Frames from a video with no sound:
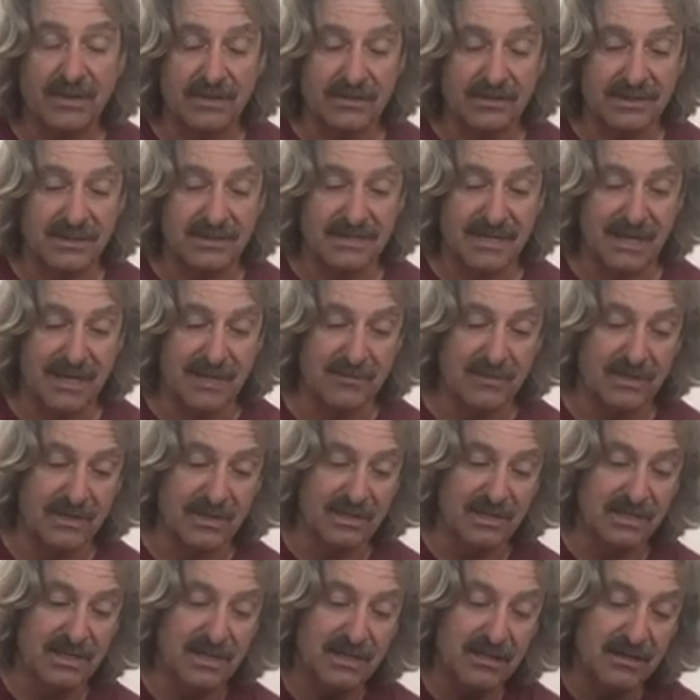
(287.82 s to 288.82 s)
on the time of
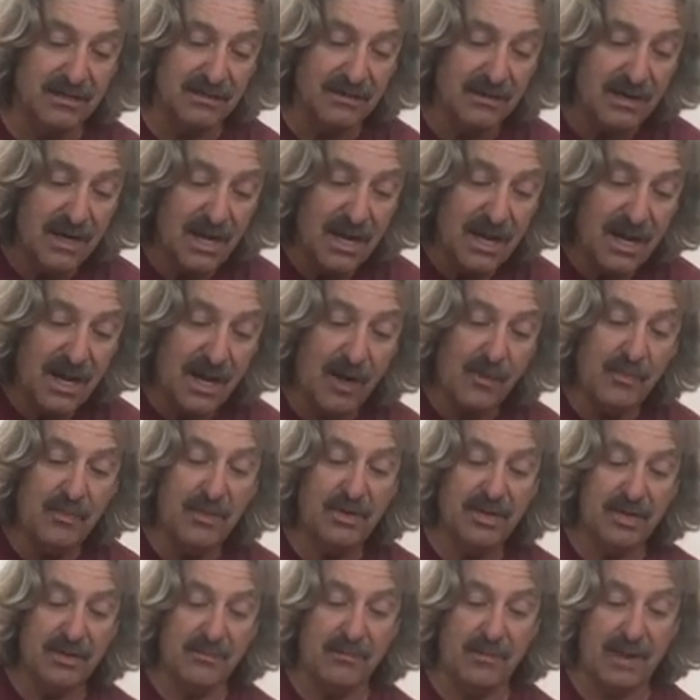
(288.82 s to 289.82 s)
the year, I'll
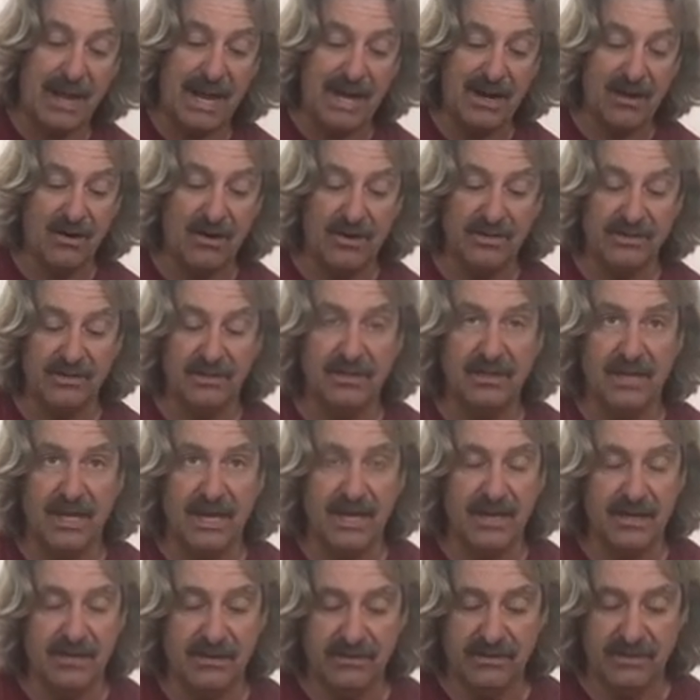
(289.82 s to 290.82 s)
put it back on the
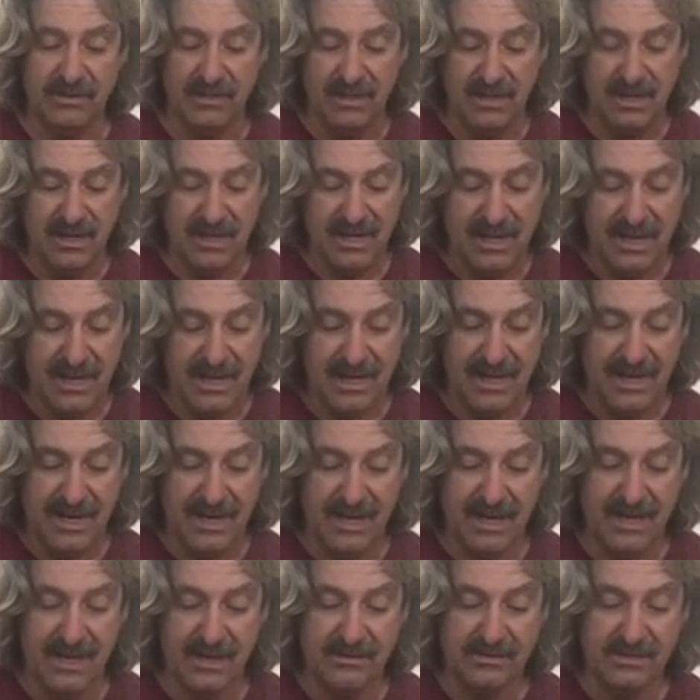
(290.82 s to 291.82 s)
lathe
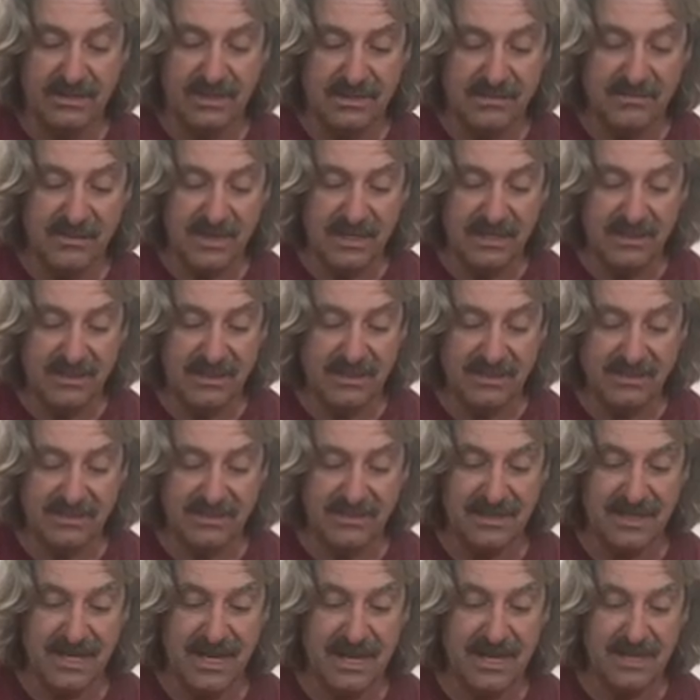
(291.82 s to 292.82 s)
and I'll just make this
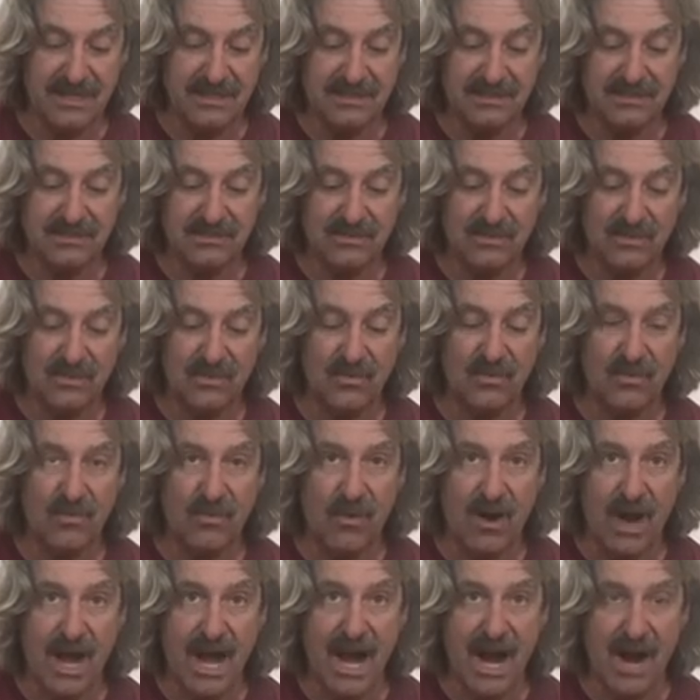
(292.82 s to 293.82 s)
nice
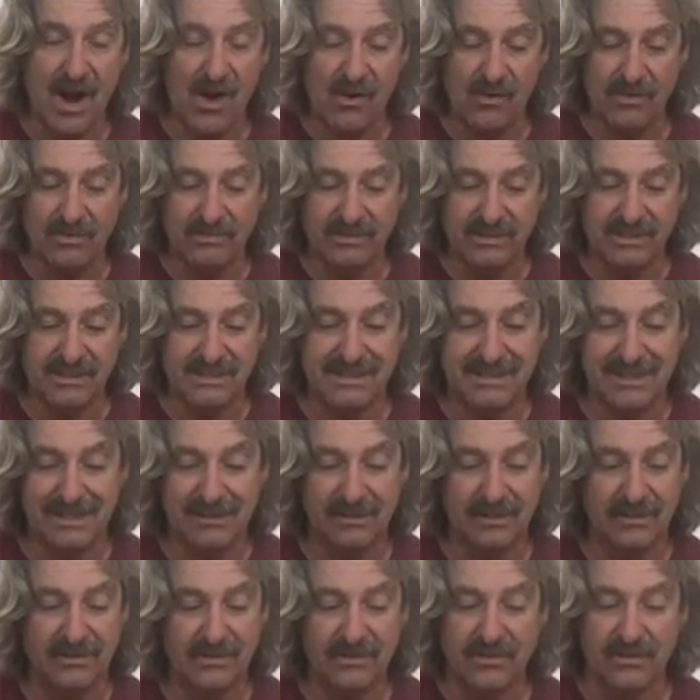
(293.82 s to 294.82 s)
round
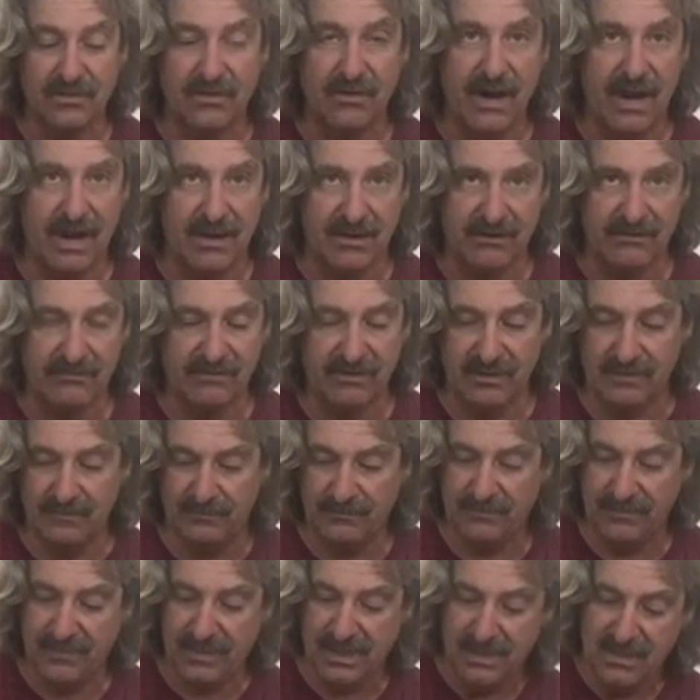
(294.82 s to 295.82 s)
cylinder out
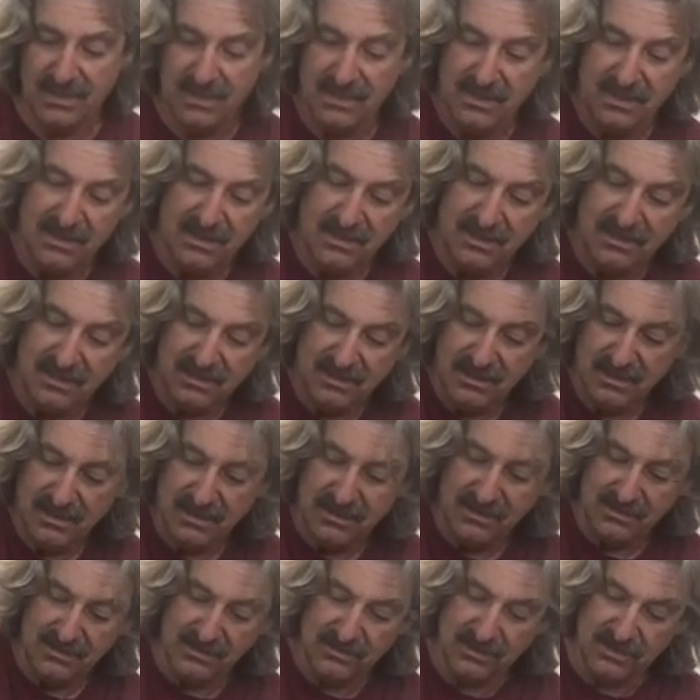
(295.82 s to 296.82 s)
of
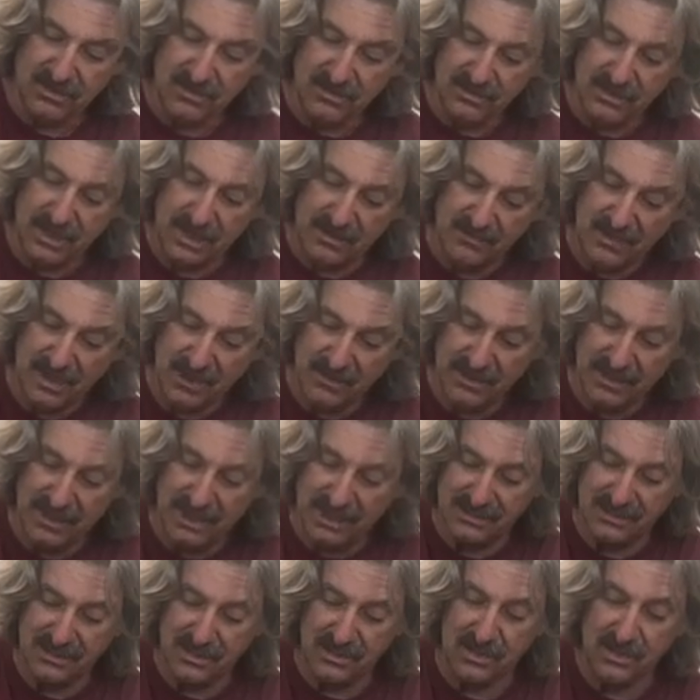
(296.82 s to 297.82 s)
it. So maybe
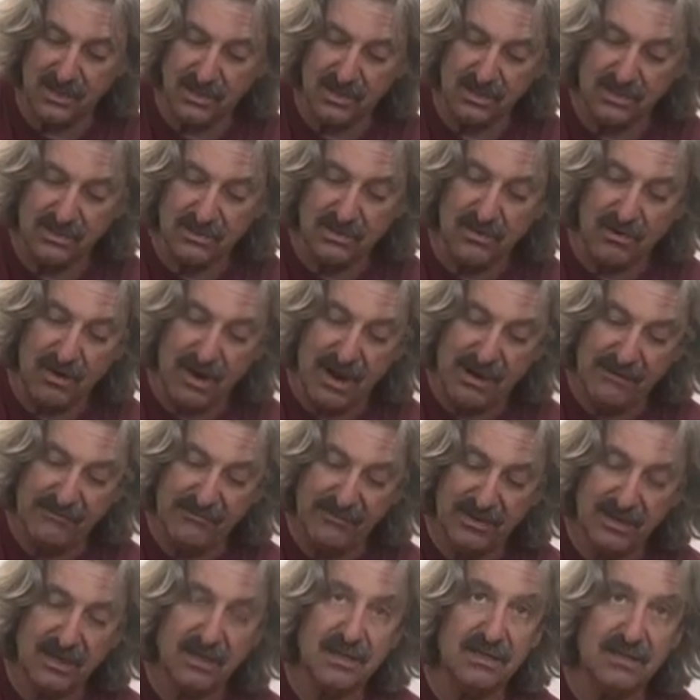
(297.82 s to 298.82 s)
that's a good
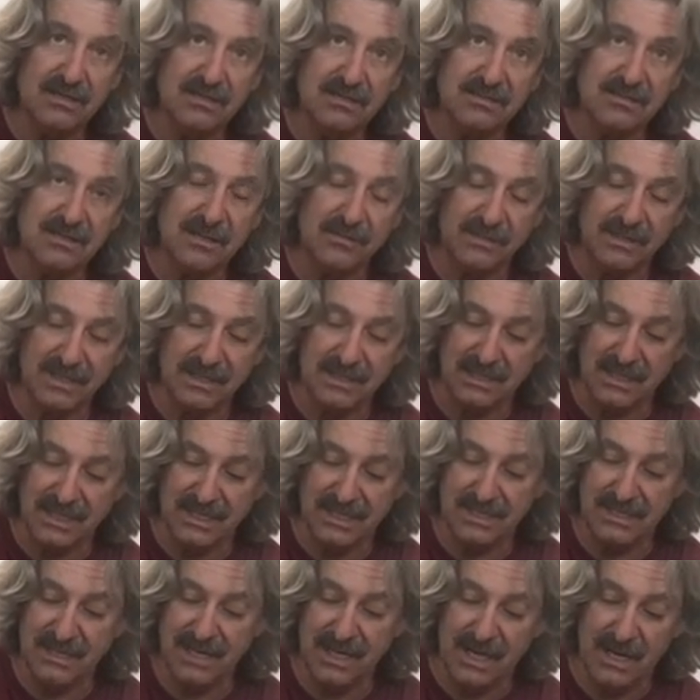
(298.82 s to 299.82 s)
graphic, something
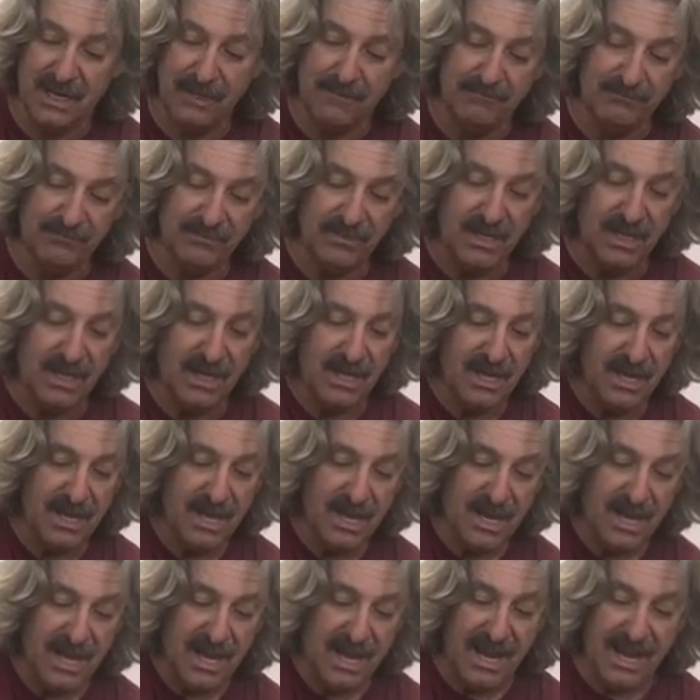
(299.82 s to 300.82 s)
like that.
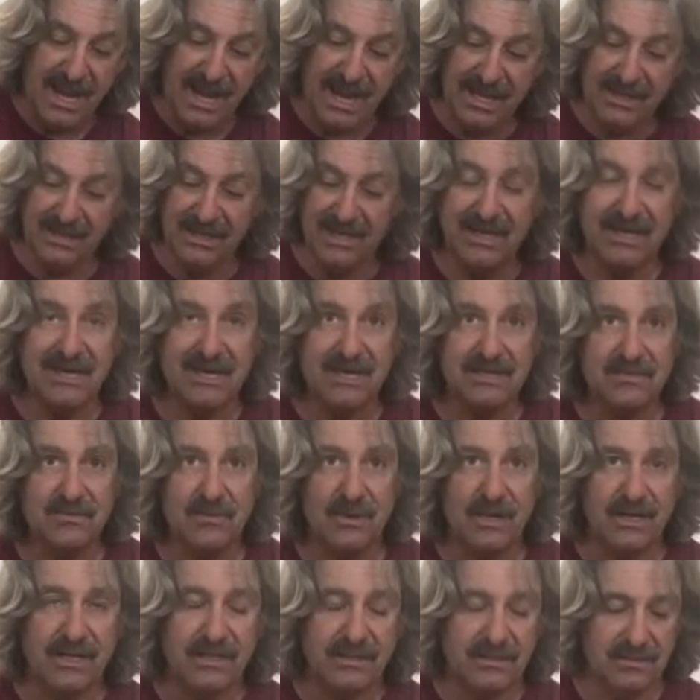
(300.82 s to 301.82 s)
And then guess
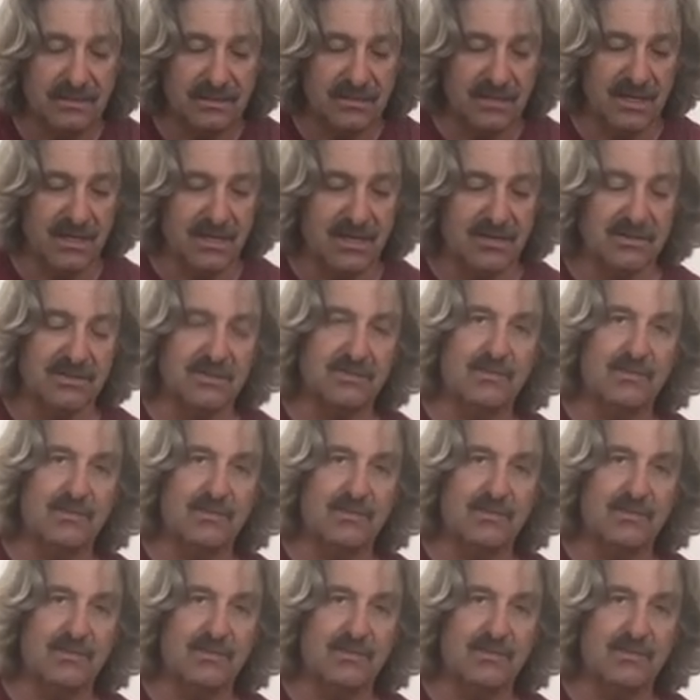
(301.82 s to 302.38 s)
what? It goes